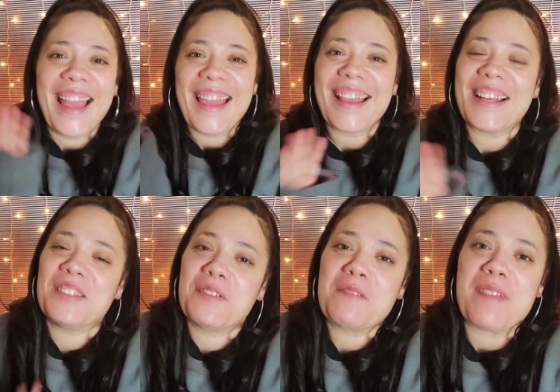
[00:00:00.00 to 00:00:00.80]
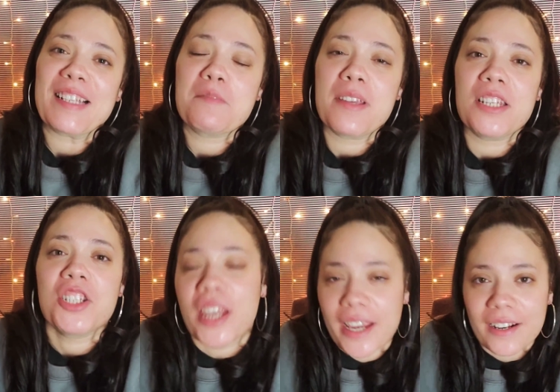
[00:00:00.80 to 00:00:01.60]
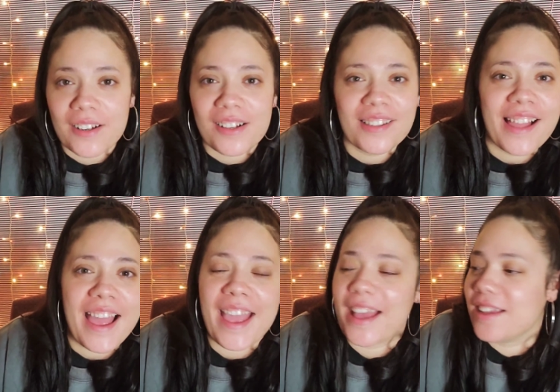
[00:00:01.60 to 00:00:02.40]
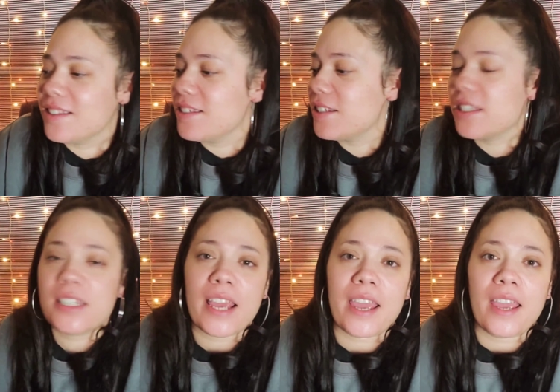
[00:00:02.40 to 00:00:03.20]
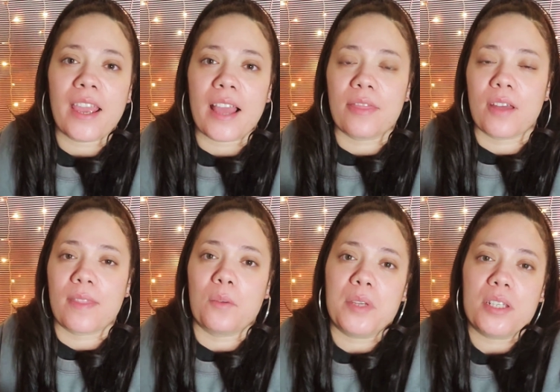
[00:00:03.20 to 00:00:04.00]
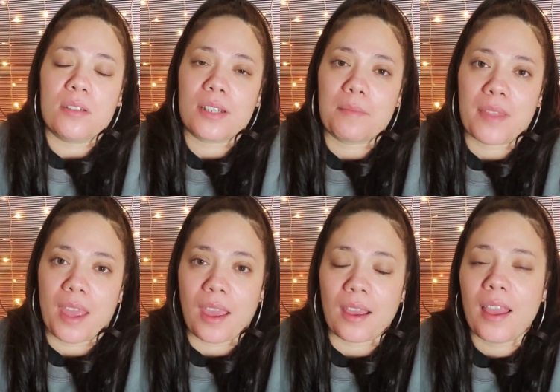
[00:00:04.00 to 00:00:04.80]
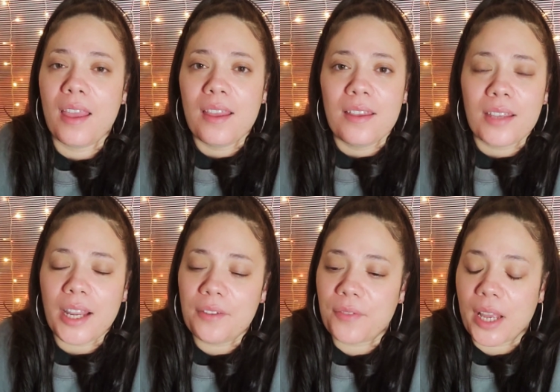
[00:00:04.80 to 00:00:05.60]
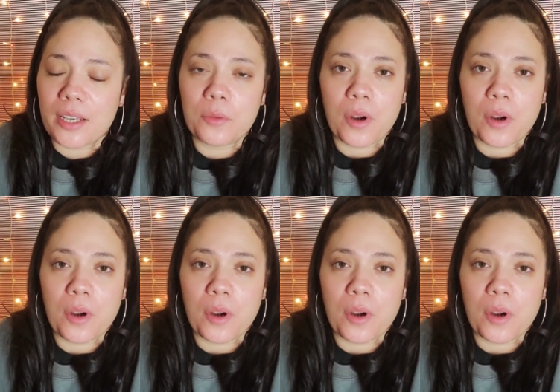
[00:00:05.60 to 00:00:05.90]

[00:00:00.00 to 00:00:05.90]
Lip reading: Hey guys, welcome back to my channel, and today I thought that we'd do something kind of fun.